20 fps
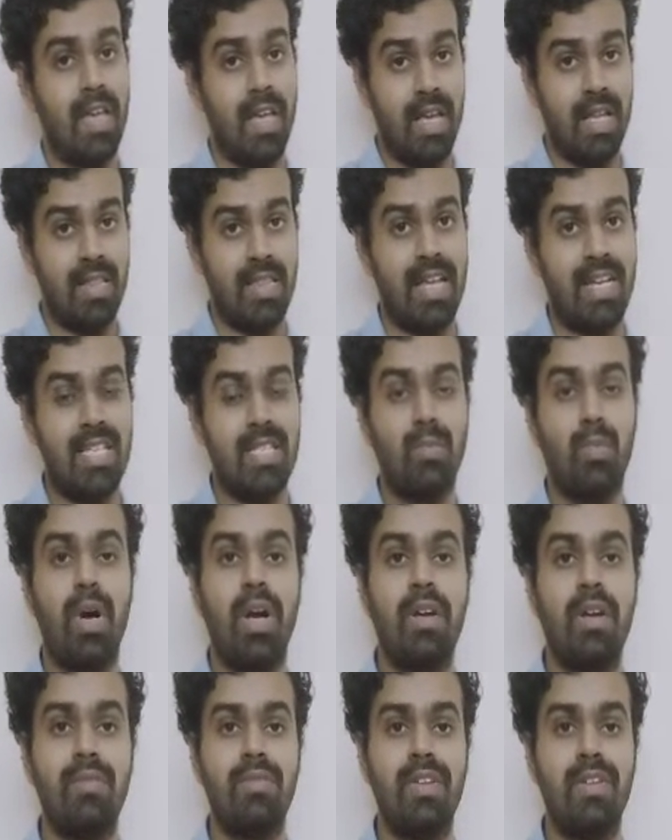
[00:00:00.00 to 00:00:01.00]
That is one of
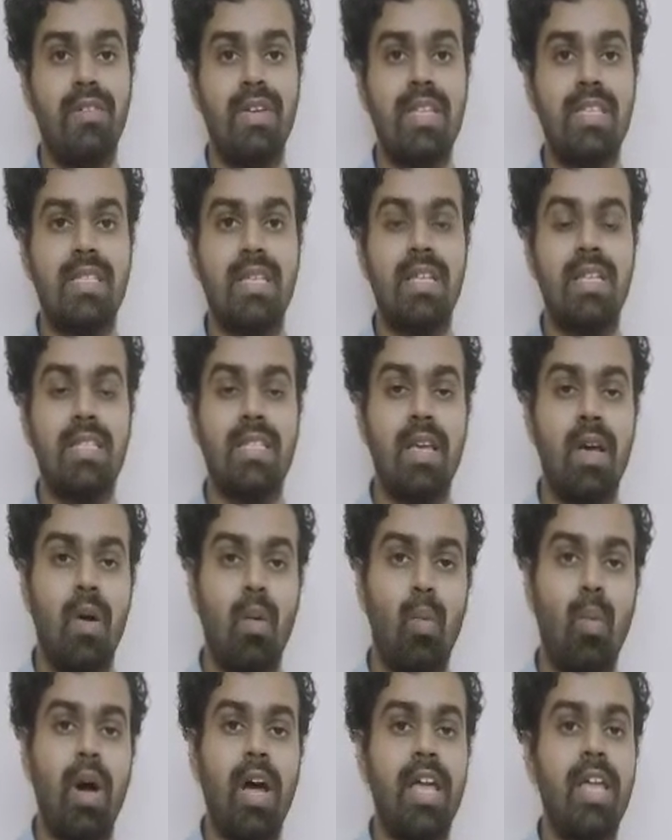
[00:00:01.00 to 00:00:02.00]
the reasons
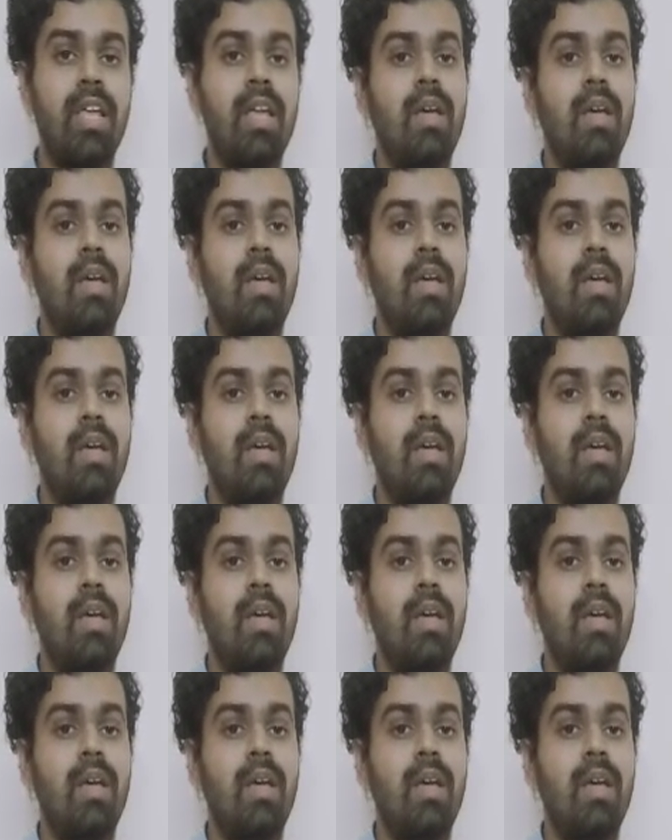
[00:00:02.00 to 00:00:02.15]
why